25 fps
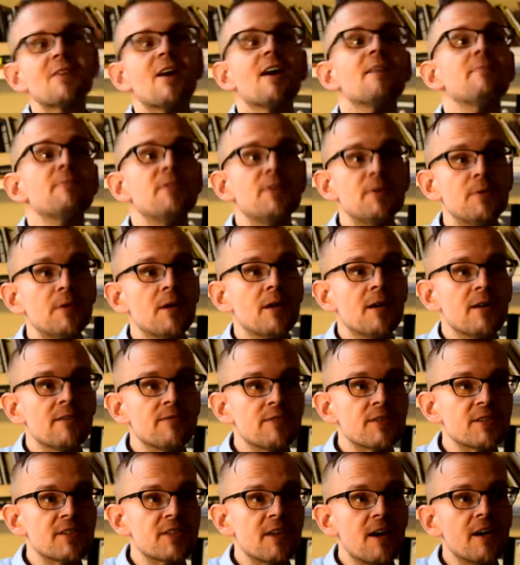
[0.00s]
I'm Juha
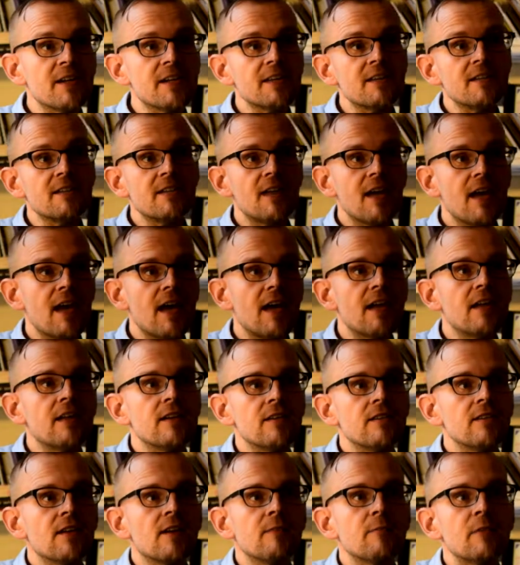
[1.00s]
Virtanen,
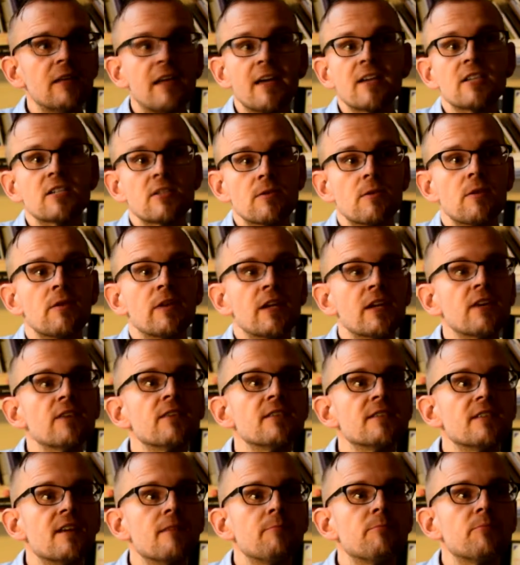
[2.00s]
and I'm a lecturer in
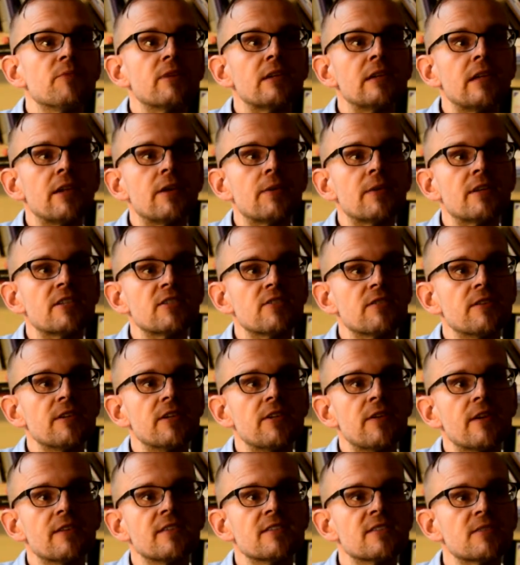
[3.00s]
contemporary literature
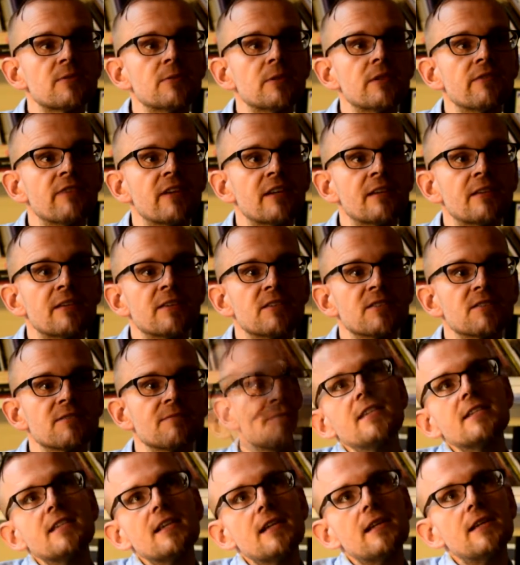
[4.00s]
here at the School of English.
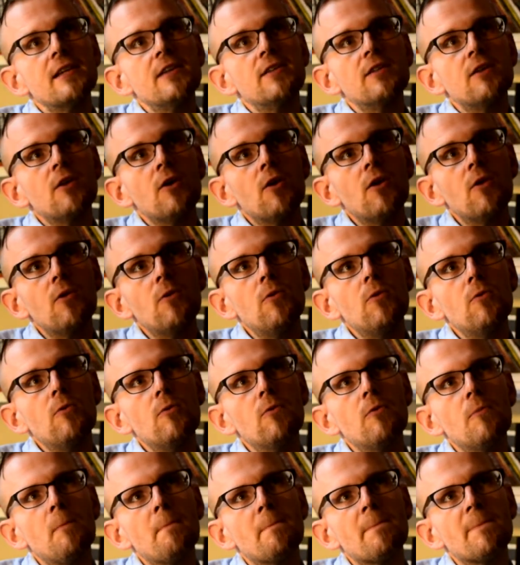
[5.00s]
Basically, the
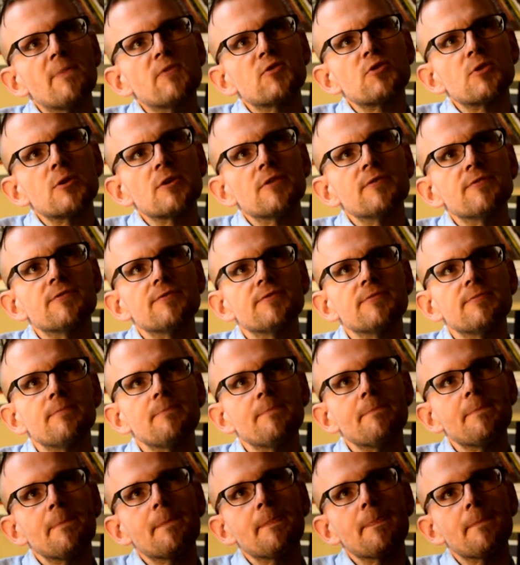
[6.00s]
whole sort of
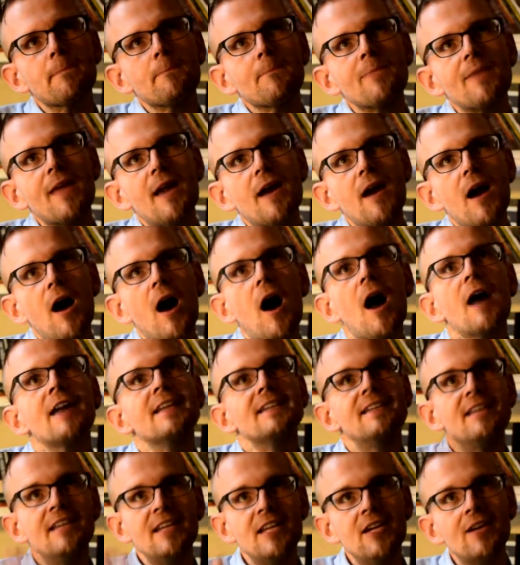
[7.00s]

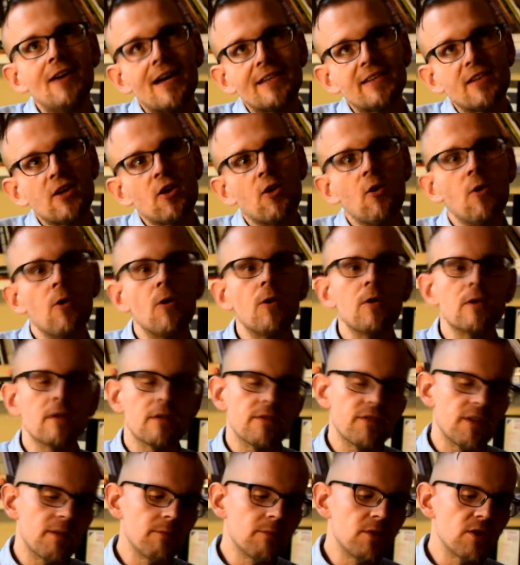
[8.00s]
idea at the core of
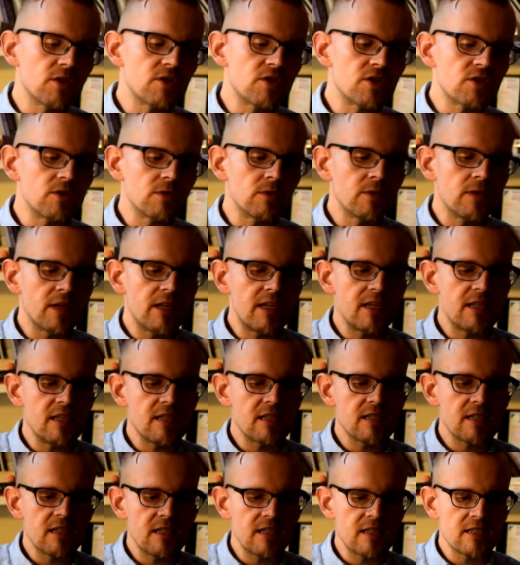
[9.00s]
the module
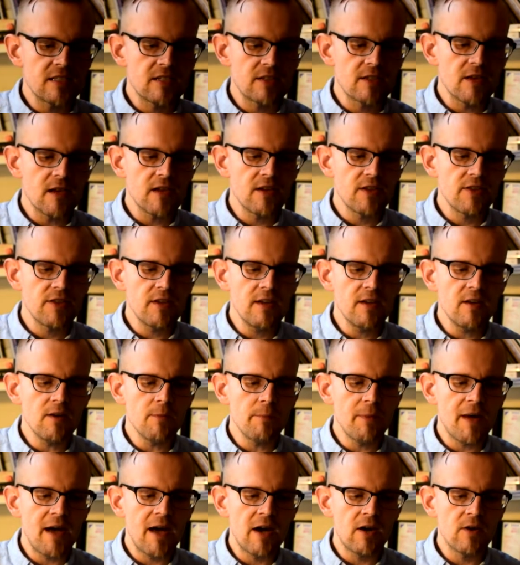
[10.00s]
is to kind of think
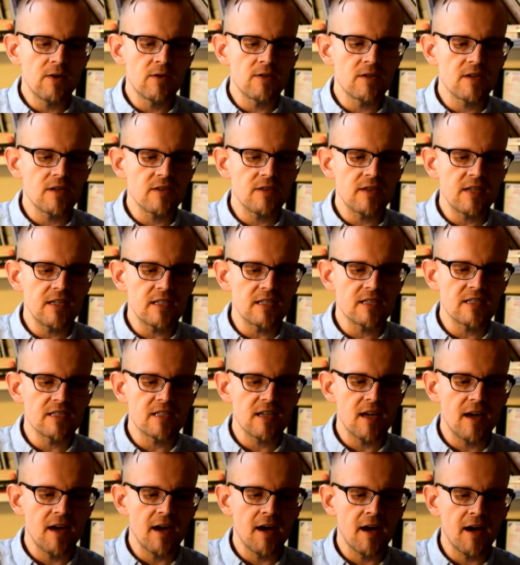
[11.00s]
about this
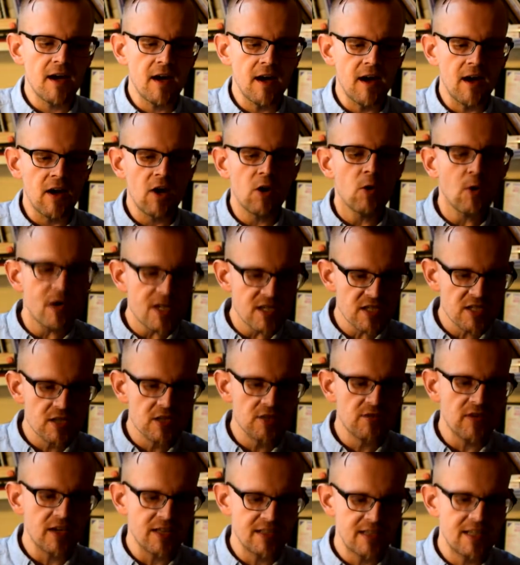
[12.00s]
question
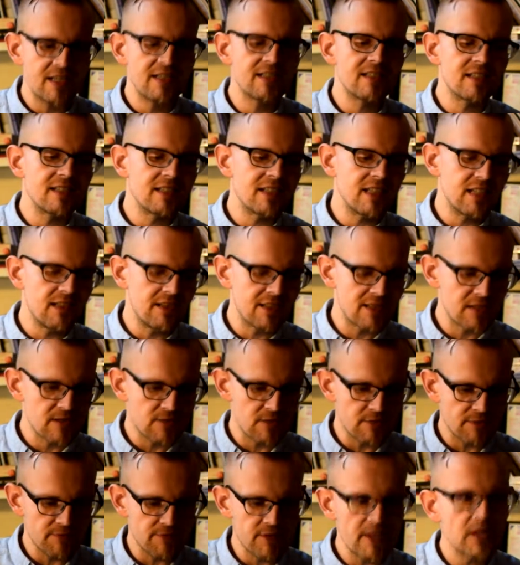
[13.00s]
of identity that's
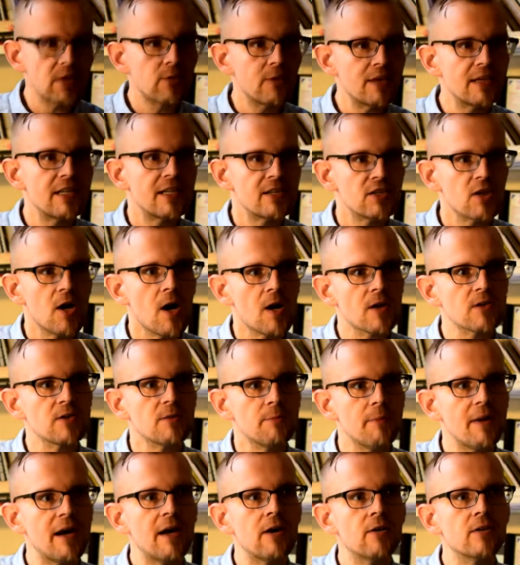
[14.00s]
sort of frequently talked
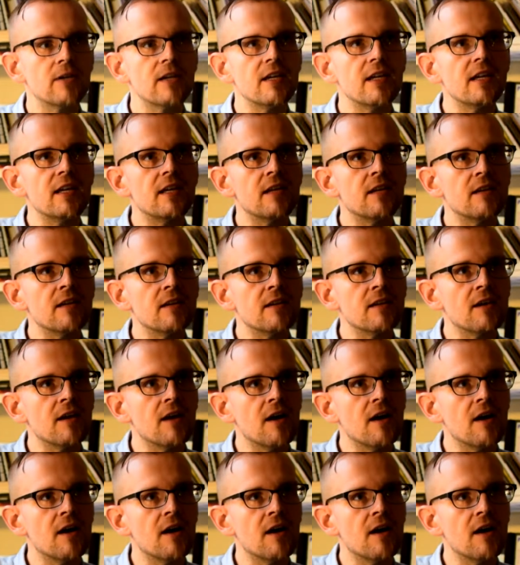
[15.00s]
about in